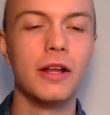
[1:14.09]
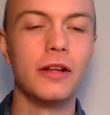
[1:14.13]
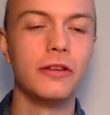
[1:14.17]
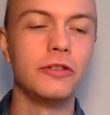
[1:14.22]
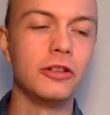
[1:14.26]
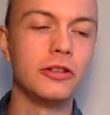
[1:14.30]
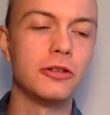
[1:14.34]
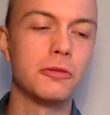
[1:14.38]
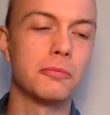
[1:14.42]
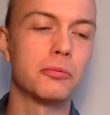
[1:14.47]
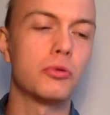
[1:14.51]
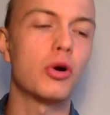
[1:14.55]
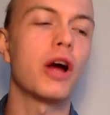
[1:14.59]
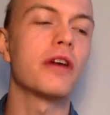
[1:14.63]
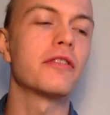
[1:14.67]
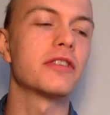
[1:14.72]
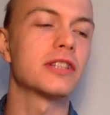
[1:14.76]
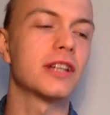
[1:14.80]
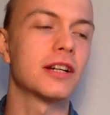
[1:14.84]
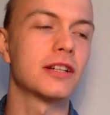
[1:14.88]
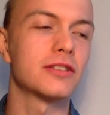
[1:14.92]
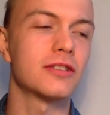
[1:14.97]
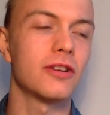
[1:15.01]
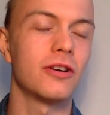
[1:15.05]
need to
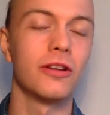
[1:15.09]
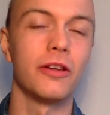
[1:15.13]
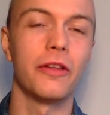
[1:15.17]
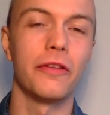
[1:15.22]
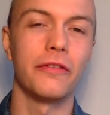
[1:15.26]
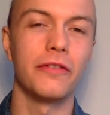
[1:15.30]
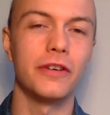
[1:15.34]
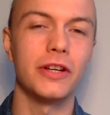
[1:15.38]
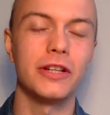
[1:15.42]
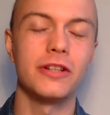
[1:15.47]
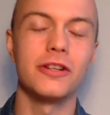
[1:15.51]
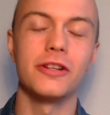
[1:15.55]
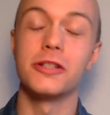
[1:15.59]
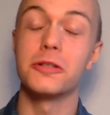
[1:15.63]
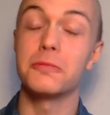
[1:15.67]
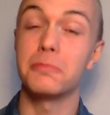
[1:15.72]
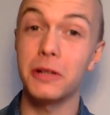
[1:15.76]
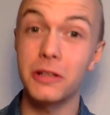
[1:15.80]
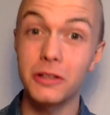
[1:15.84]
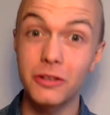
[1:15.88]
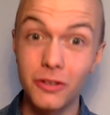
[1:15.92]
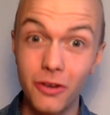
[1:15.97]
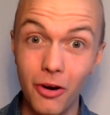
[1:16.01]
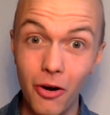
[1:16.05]
privatize all the videos,
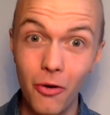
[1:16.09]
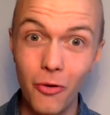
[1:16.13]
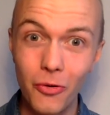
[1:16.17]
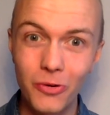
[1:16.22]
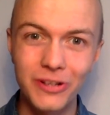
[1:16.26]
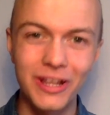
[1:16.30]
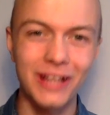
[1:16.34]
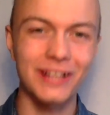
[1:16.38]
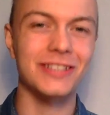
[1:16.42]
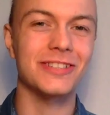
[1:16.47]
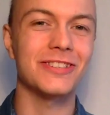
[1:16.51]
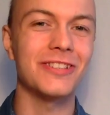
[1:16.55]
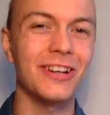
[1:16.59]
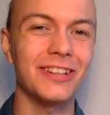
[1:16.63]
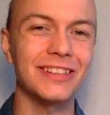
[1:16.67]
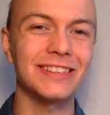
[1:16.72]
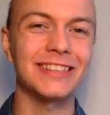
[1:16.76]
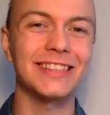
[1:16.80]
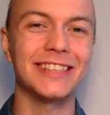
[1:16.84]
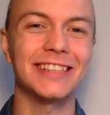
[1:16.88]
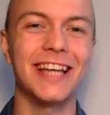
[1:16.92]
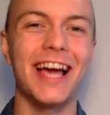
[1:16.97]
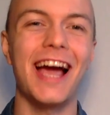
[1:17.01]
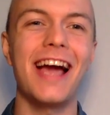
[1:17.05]
but no, that's not the
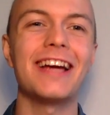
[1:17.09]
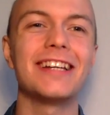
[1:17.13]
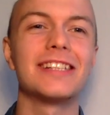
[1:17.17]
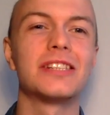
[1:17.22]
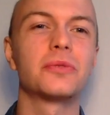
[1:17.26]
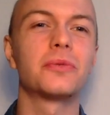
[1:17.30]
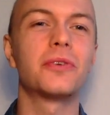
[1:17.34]
case.